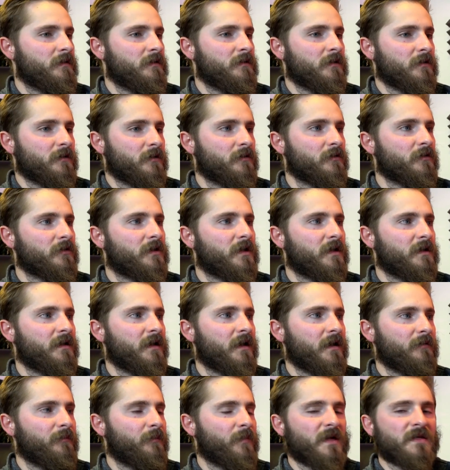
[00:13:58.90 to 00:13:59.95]
You're looking
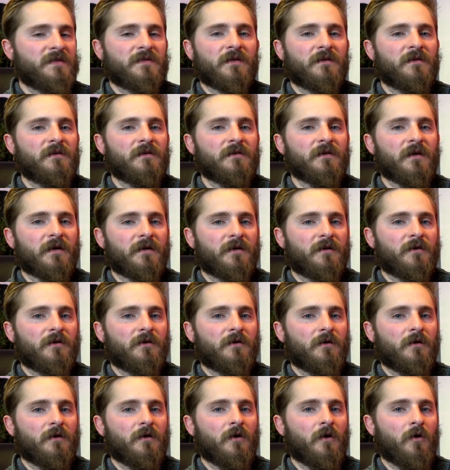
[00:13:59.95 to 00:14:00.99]
at basically like
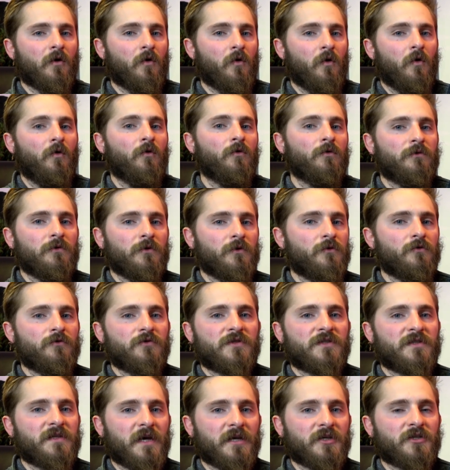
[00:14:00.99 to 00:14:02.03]
a whole new
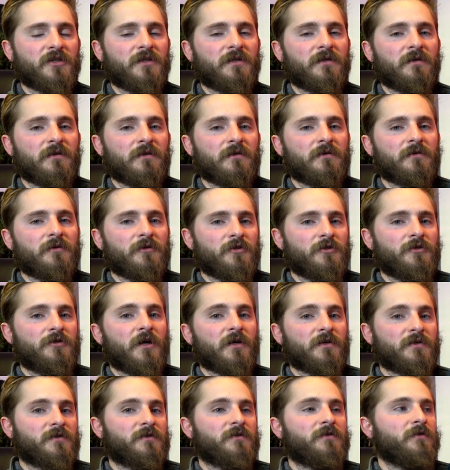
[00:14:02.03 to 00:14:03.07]
session
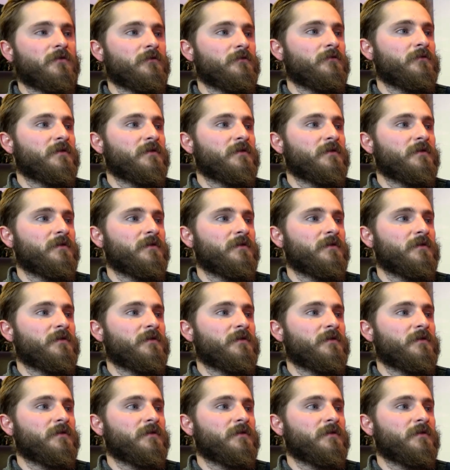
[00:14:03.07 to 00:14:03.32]
just to